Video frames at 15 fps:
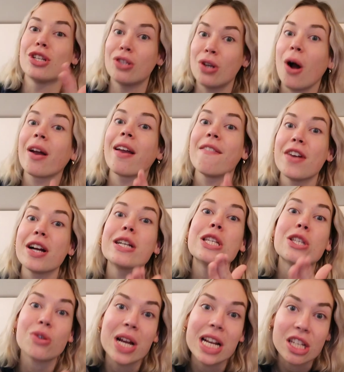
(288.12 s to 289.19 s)
She's talking very
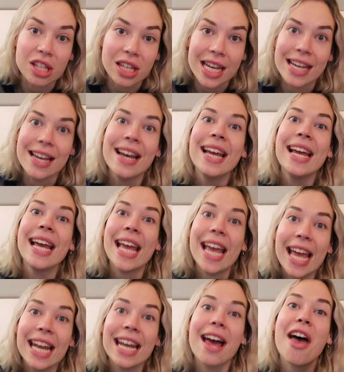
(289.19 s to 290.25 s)
strangely
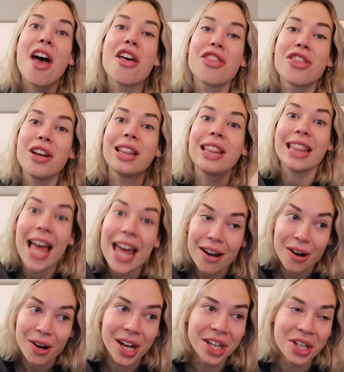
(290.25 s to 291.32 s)
in the
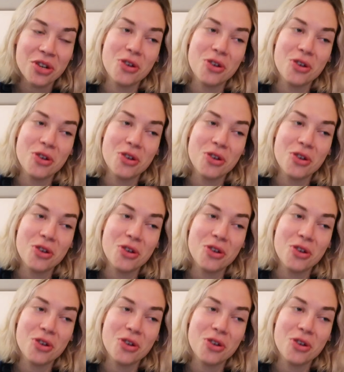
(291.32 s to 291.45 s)
letter